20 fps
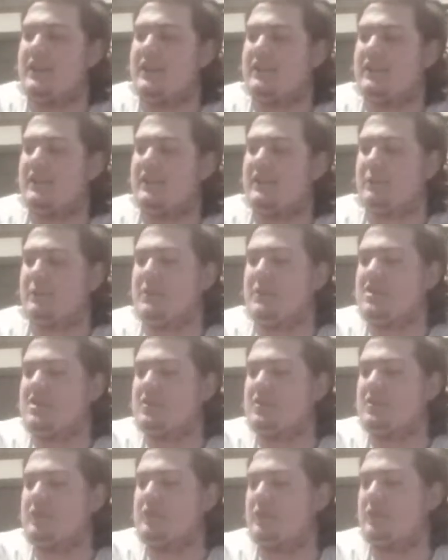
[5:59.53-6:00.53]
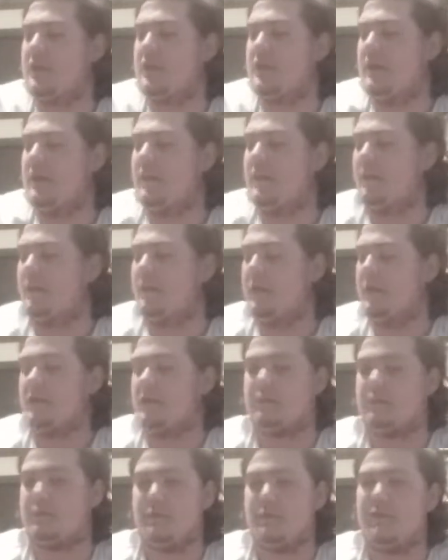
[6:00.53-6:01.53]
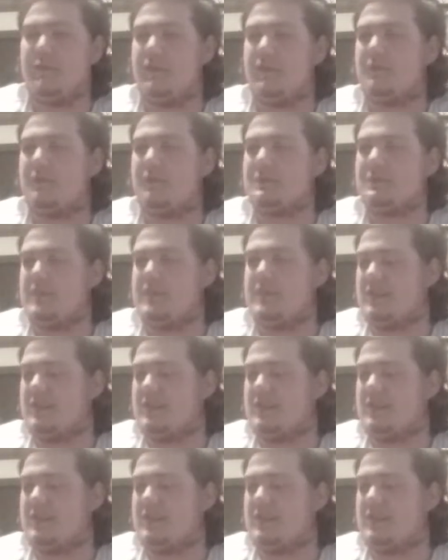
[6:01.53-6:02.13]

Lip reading: original 3 films and then